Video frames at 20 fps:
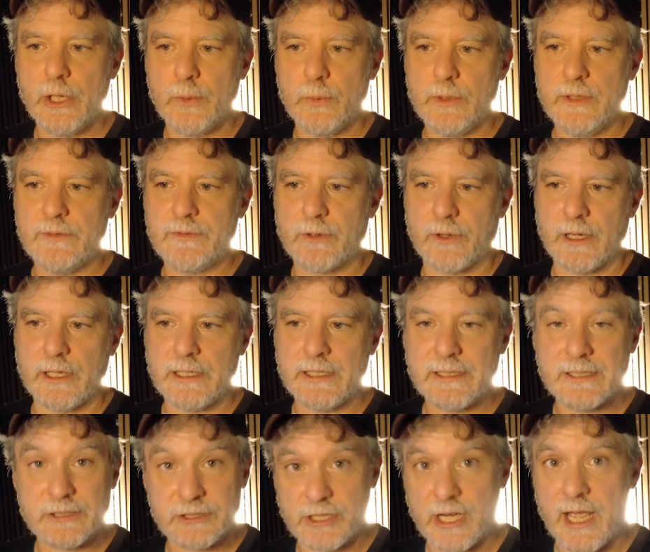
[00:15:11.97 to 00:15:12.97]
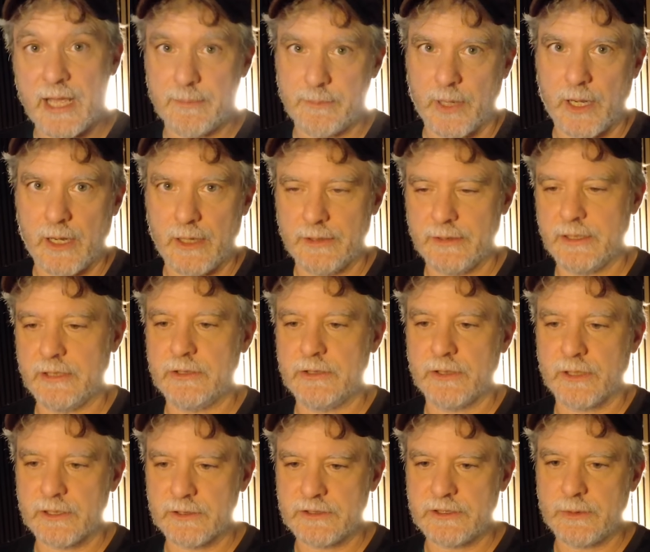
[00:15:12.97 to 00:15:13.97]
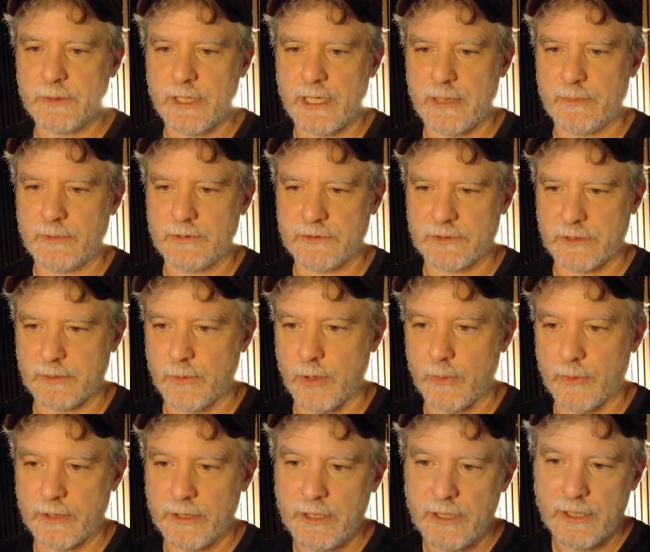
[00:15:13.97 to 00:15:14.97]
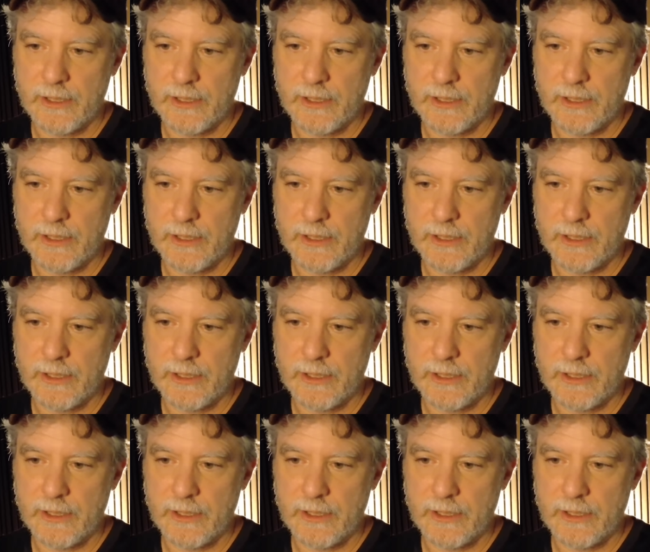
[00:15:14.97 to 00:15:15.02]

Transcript: We've created a chat bot, and you're going to see what happens in a moment.